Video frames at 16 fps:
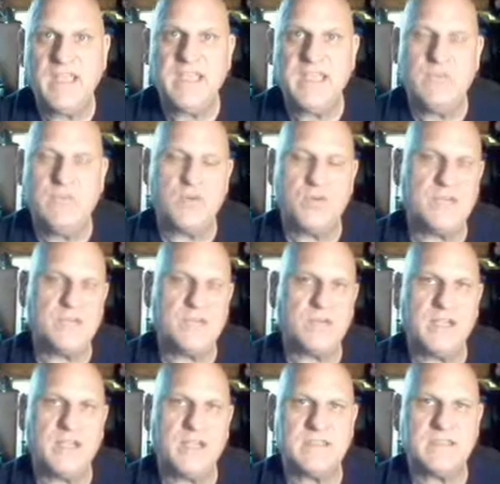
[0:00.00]
keyboard
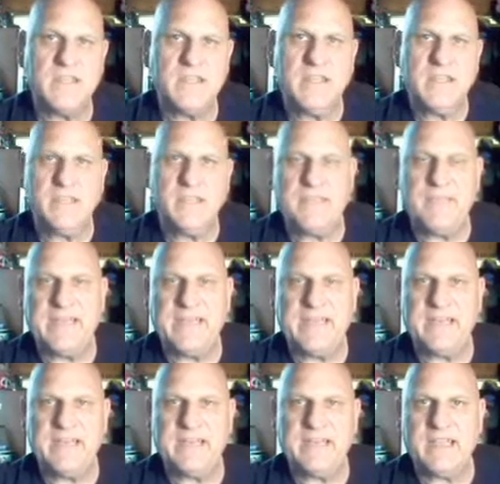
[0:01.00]
shortcuts that
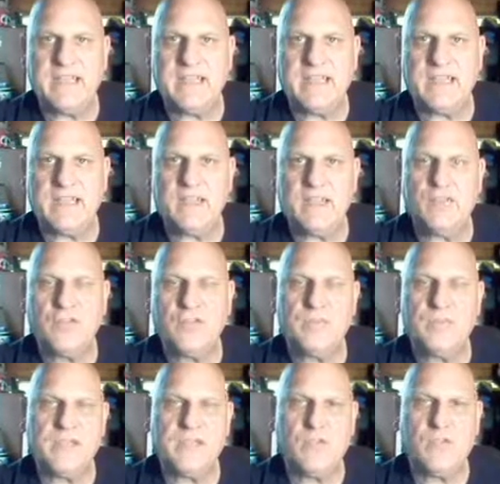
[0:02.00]
make it a
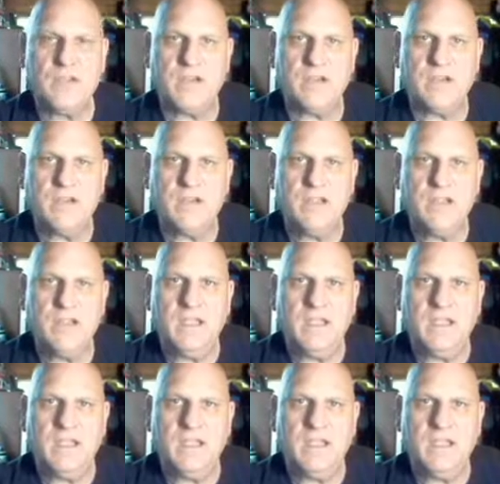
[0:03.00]
little bit quicker,